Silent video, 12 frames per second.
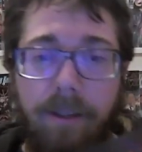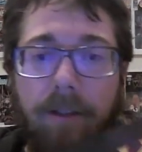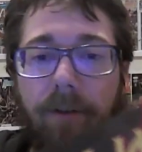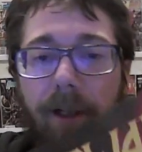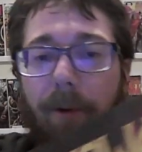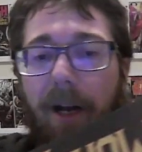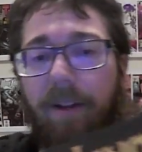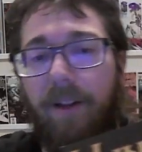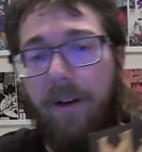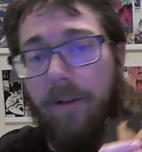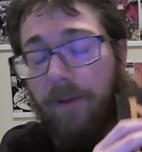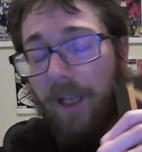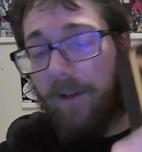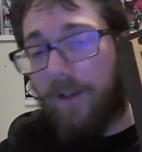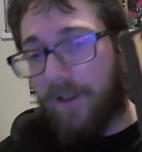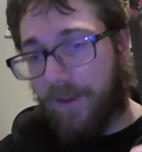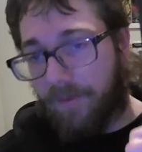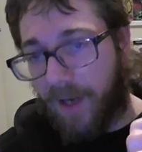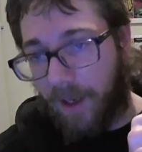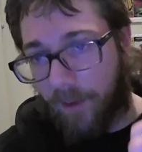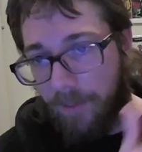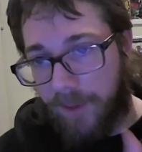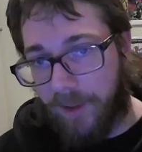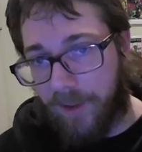If anybody out there in the vinyl
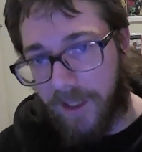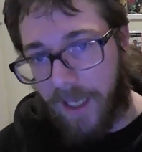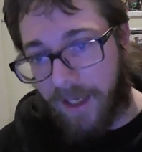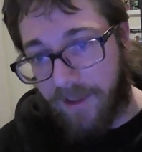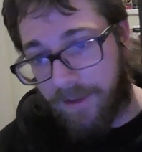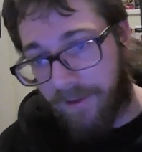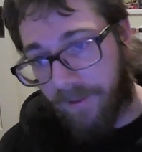community has